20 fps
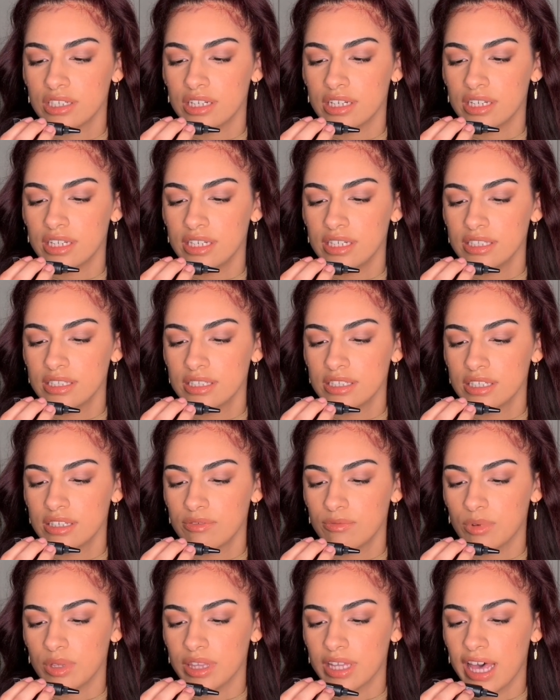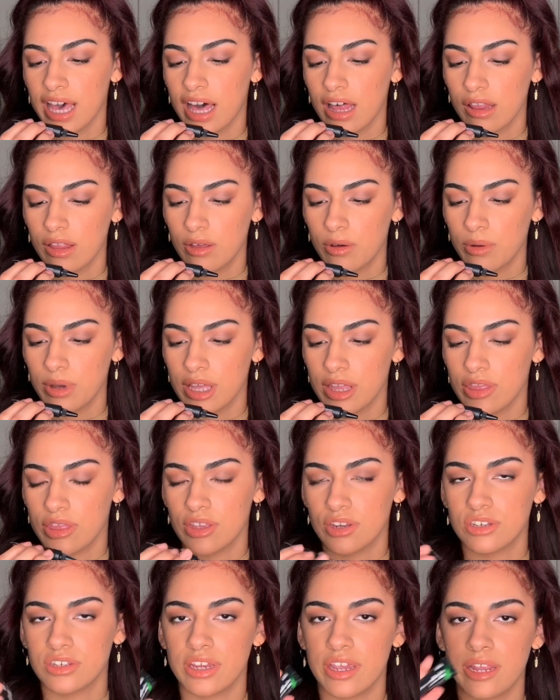Adhesive with Aloe in the
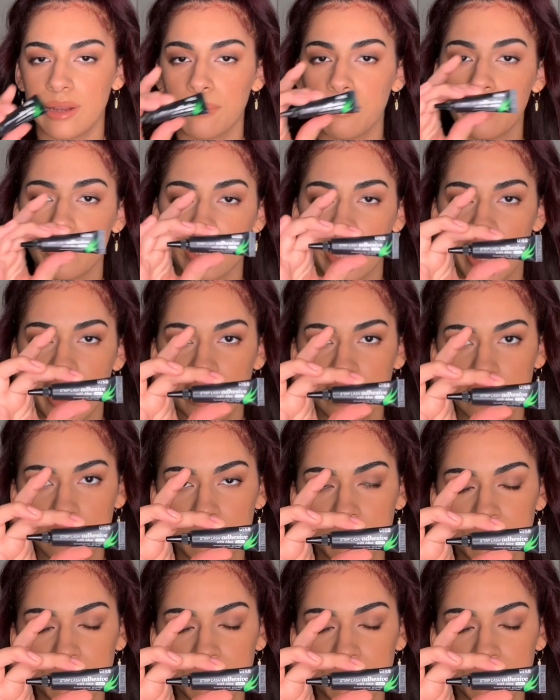shade Black.